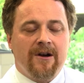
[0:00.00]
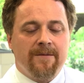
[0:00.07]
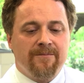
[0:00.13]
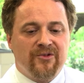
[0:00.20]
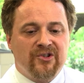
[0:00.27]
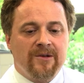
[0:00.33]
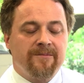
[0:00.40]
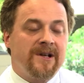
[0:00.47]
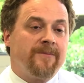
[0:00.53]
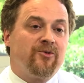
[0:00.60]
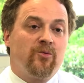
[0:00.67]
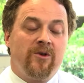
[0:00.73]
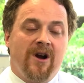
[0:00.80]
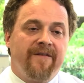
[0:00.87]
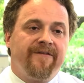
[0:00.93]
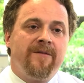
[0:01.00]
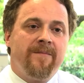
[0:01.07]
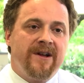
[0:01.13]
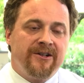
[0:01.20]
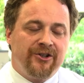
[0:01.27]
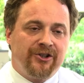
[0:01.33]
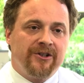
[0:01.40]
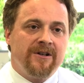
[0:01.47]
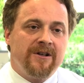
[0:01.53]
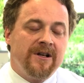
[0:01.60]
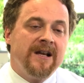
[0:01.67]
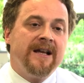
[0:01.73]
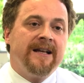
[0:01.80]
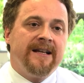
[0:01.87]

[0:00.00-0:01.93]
Um, sometimes we often mention